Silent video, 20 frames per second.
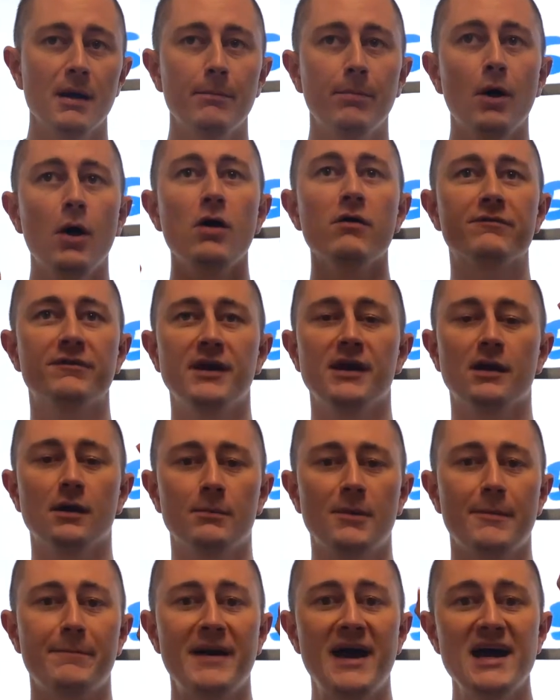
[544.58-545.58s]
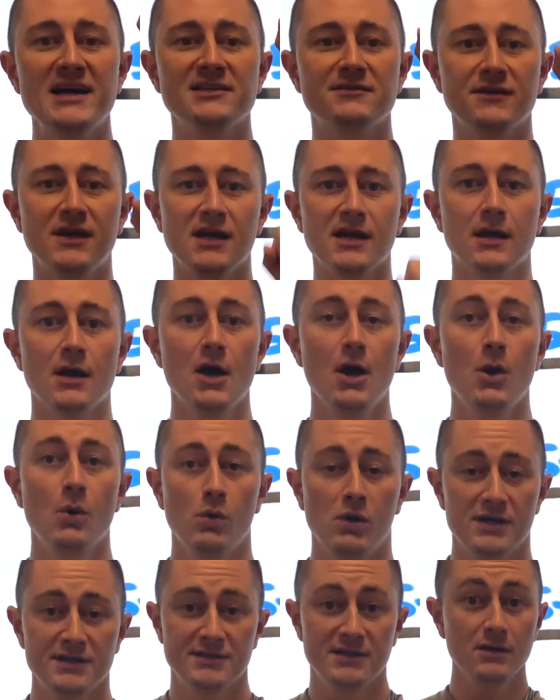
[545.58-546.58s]
ball fake, on my pass fake,
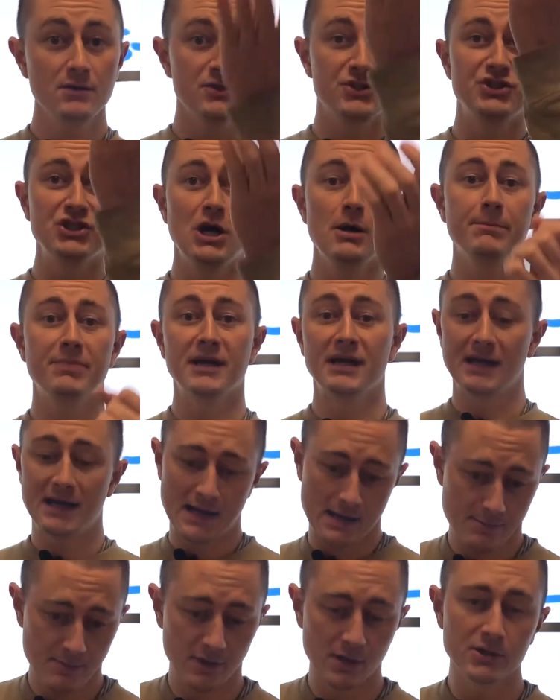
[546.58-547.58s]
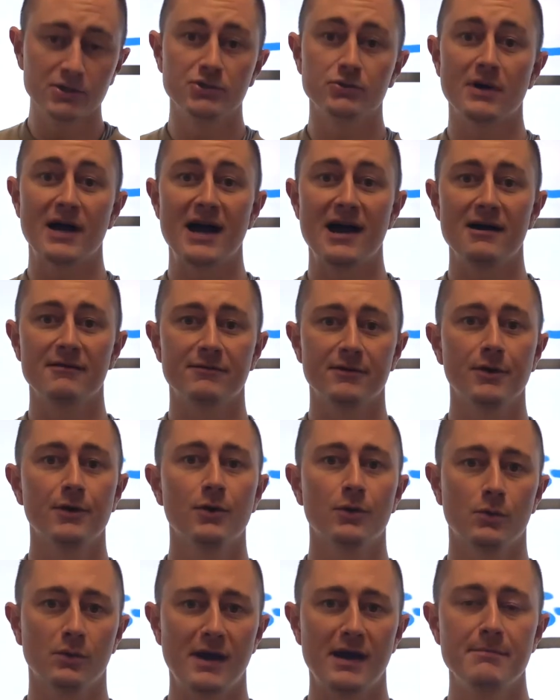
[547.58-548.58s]
well, as they're jumping, I'm going to drive
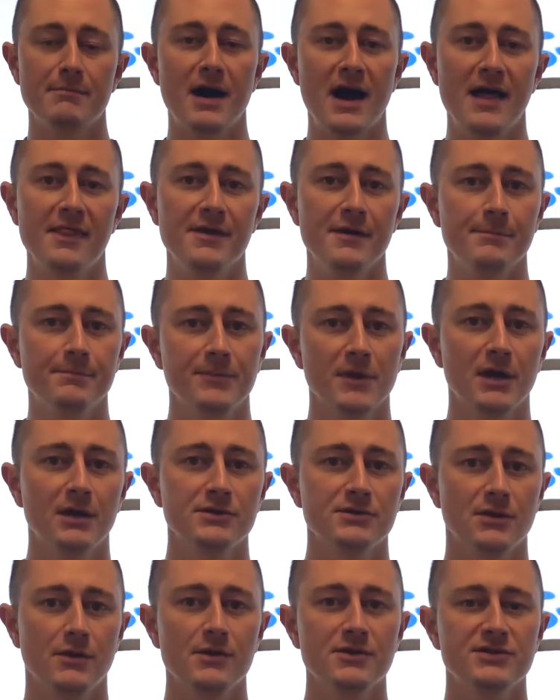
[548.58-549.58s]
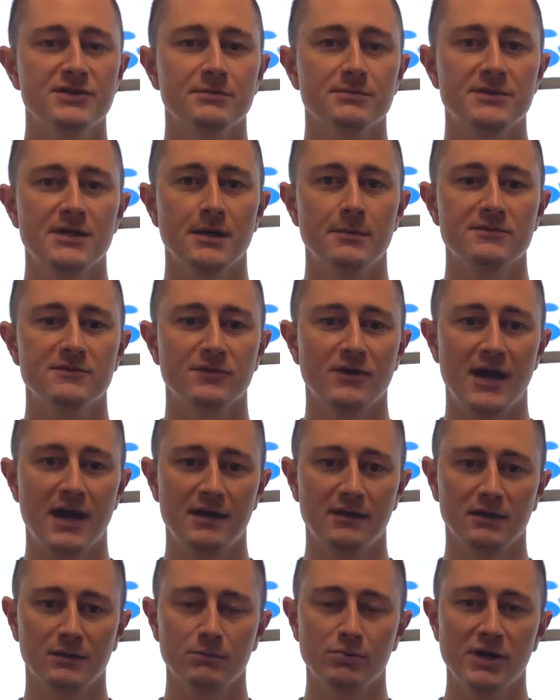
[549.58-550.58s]
right by them. So there's some tips for
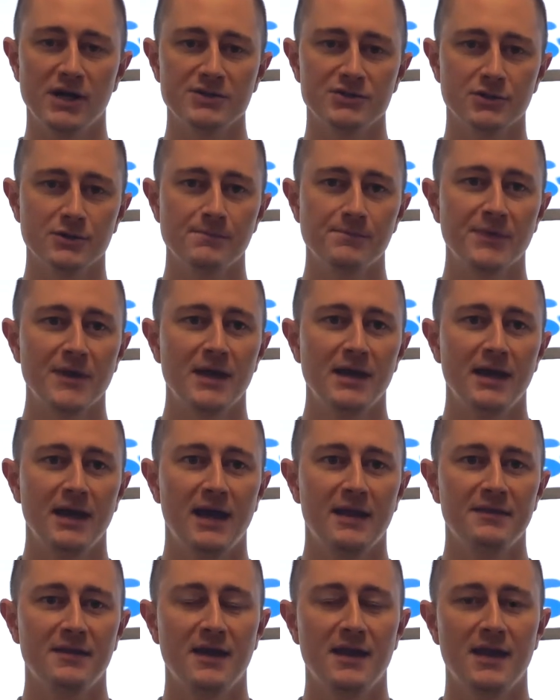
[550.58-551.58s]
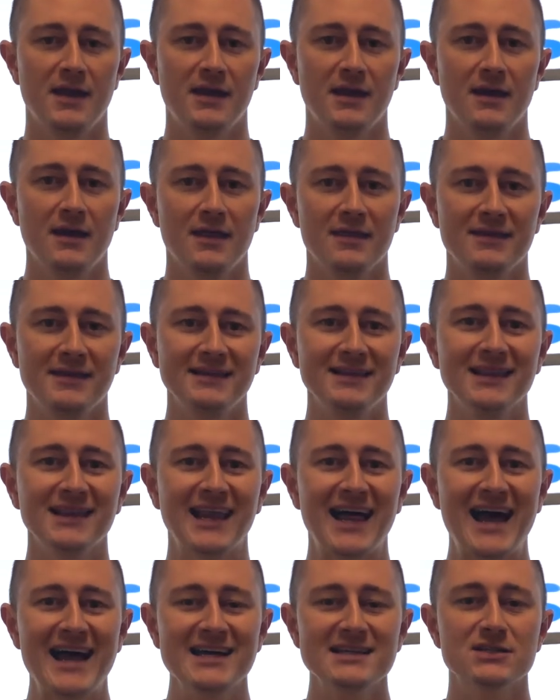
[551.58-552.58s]
handling pressure. And then the
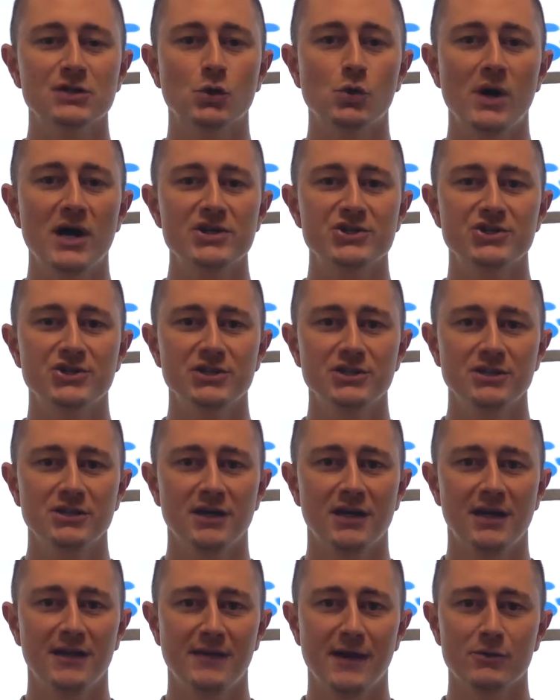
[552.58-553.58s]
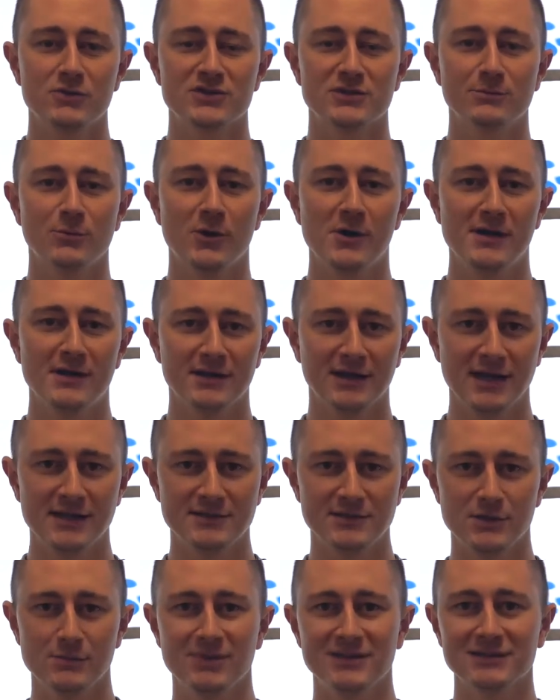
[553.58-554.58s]
last question, and there were some more I didn't get
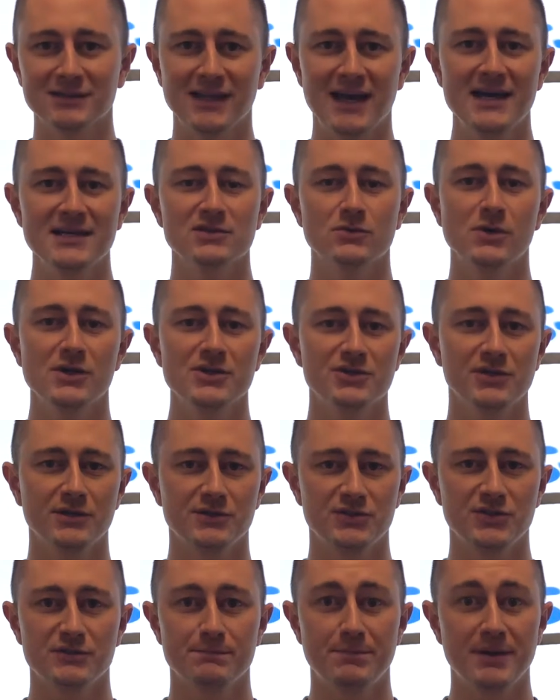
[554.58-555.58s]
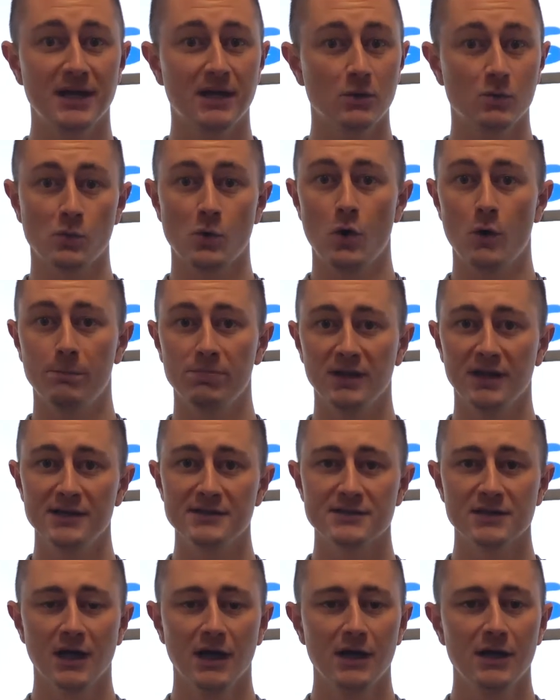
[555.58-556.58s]
to, but the last question is just pick and roll
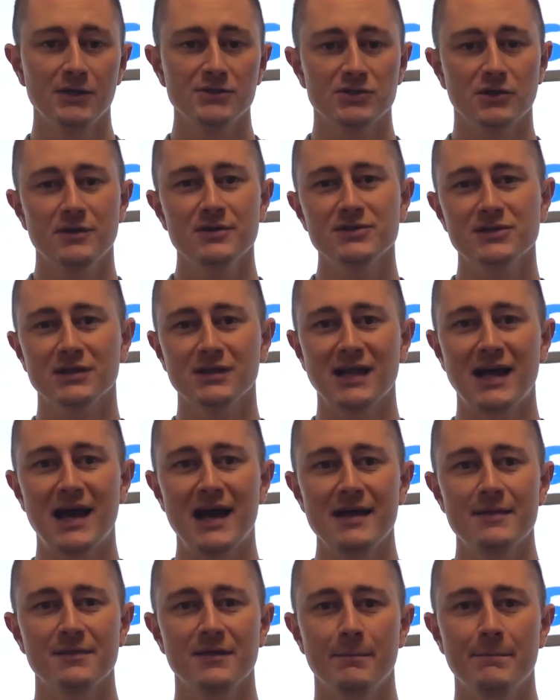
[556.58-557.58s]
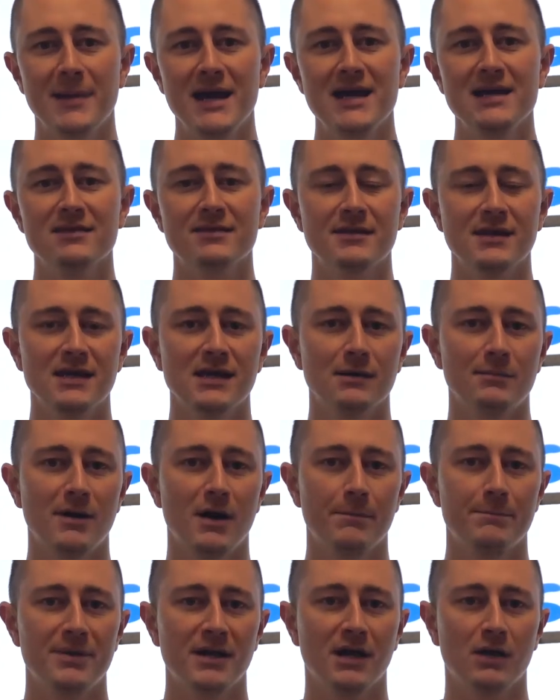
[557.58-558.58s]
plays. So there's a lot. The main thing
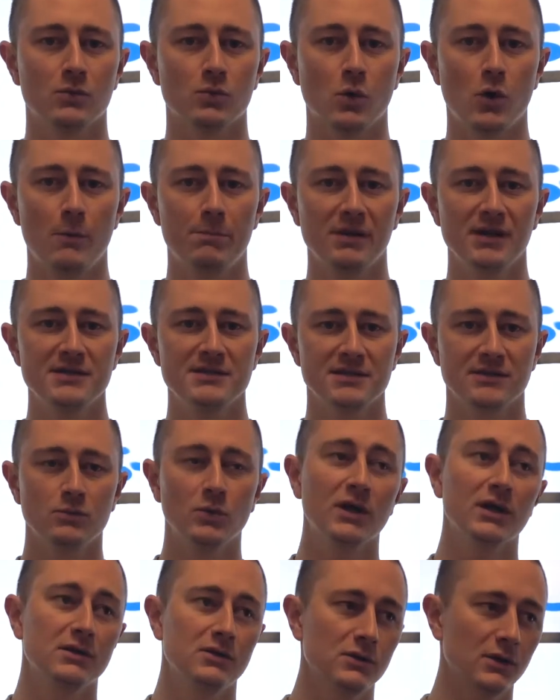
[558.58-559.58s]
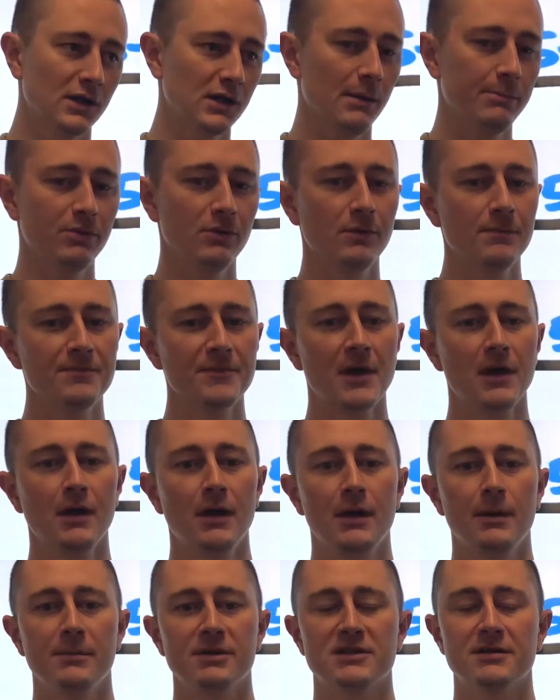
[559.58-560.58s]
about pick and roll plays, and we can do a couple,
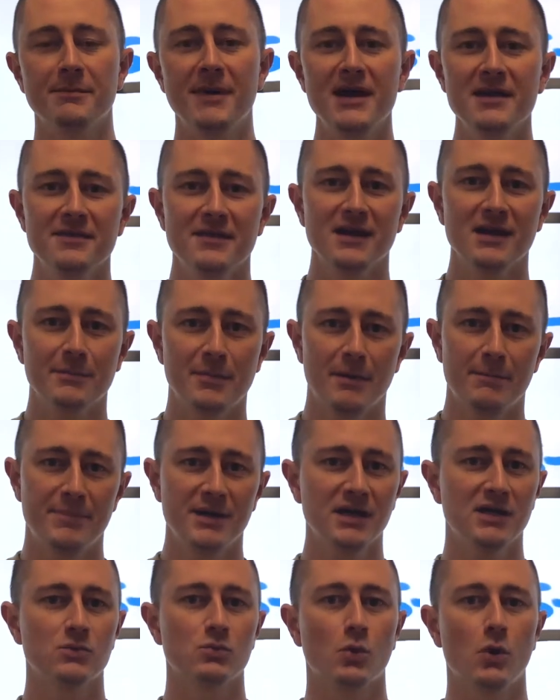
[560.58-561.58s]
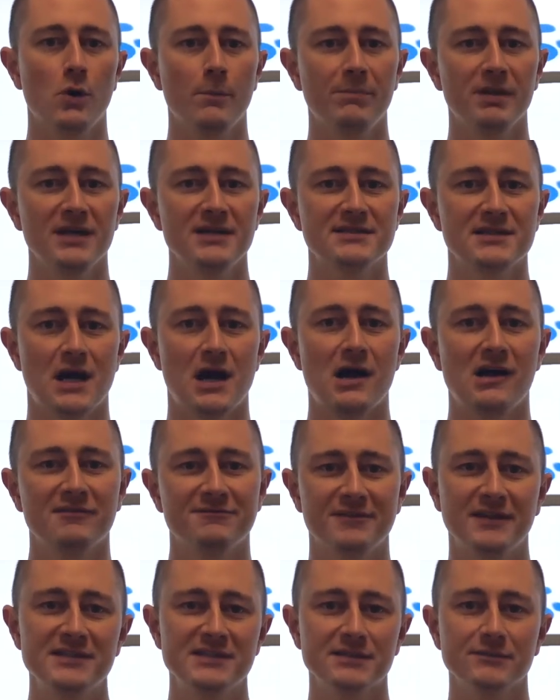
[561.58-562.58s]
but the main thing about pick and roll plays
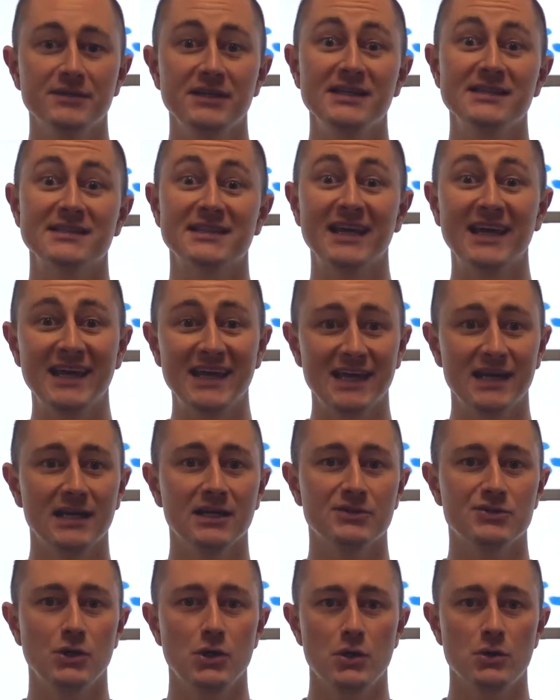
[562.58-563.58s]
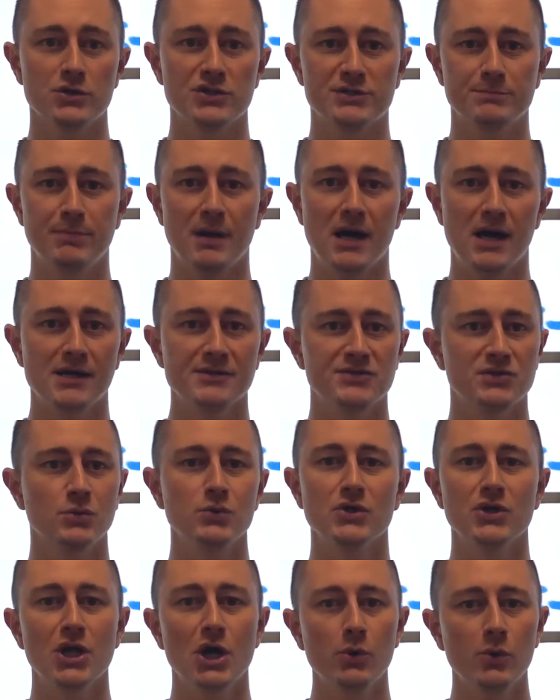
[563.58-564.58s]
offensively is getting to your spot. So
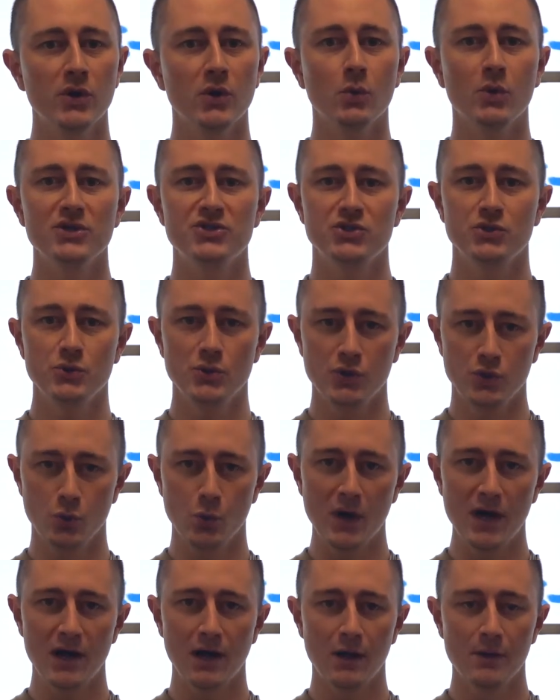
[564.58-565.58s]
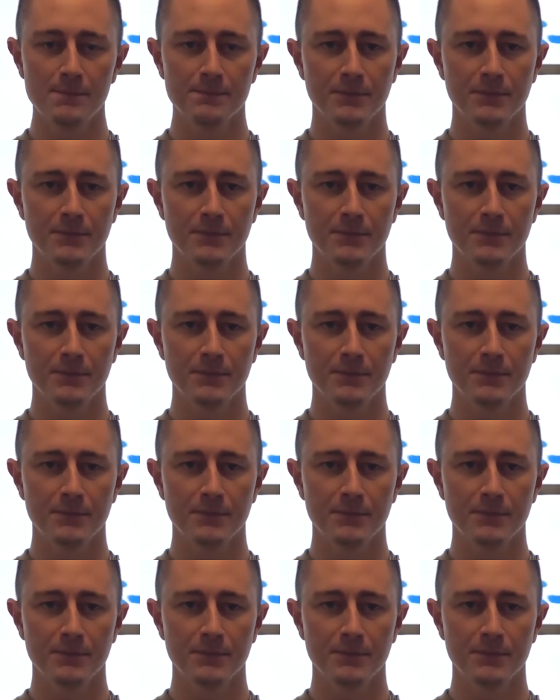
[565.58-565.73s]
knowing what you do well.